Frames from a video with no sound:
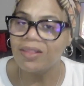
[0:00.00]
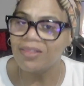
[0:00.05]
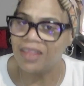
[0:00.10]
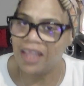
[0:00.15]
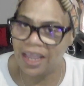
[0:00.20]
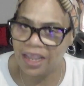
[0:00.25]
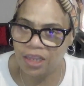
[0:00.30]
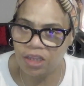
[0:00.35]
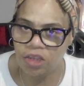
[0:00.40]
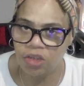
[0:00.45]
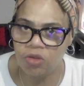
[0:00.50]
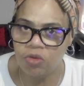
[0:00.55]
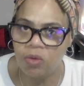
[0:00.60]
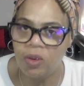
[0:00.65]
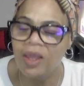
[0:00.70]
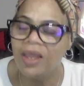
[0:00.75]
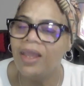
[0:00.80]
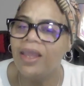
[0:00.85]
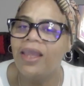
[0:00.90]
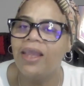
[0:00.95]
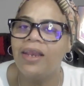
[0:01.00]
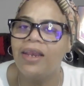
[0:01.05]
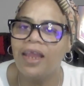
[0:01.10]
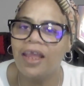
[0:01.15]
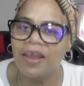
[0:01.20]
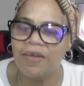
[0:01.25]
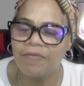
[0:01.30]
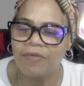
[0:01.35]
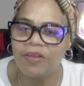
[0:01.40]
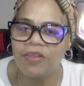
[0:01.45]
Thank you. And
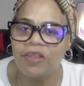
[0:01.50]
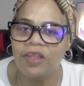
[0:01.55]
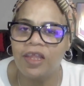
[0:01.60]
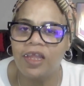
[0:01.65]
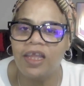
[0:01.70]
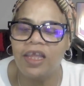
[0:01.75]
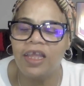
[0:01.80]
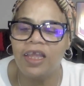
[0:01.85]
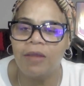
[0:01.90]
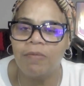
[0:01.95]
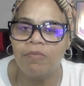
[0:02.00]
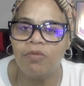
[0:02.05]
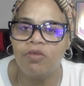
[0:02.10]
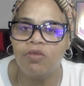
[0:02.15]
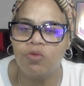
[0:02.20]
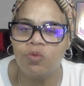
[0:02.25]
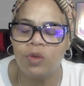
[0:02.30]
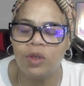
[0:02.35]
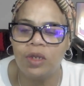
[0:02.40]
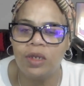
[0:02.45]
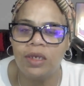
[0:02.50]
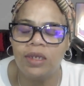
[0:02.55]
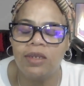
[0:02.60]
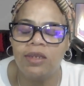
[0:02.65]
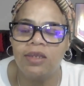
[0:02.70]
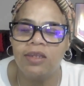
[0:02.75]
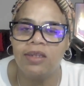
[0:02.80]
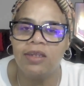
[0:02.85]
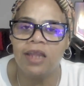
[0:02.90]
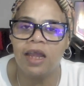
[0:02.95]
everything in between, it
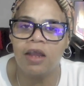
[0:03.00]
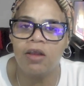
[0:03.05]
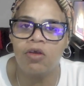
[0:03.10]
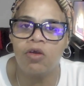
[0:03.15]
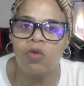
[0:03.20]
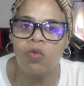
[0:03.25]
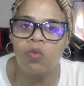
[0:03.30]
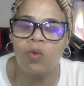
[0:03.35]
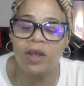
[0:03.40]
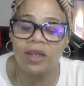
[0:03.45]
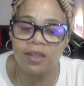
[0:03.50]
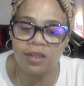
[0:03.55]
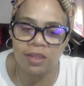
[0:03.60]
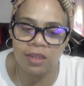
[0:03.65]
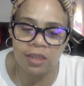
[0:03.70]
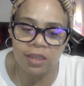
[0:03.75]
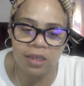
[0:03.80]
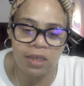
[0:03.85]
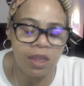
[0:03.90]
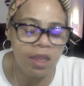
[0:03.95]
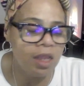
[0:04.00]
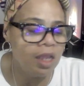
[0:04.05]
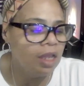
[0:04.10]
does not go wasted.